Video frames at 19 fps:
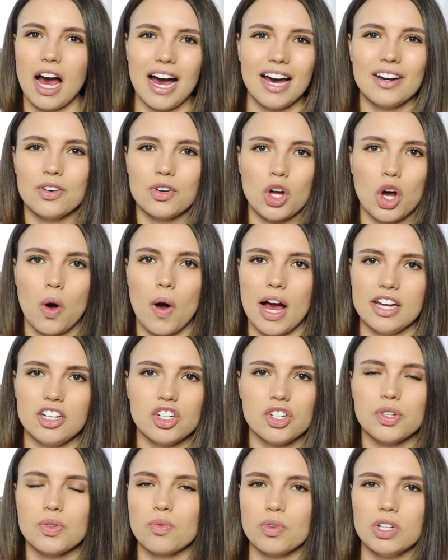don't know, I
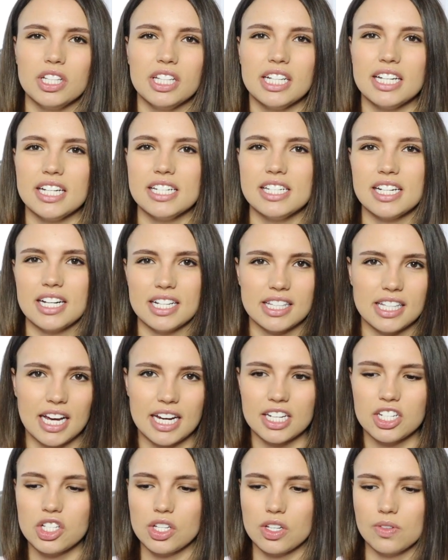just really didn't
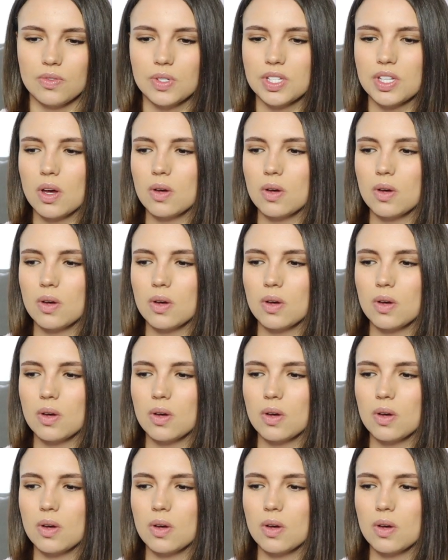like to use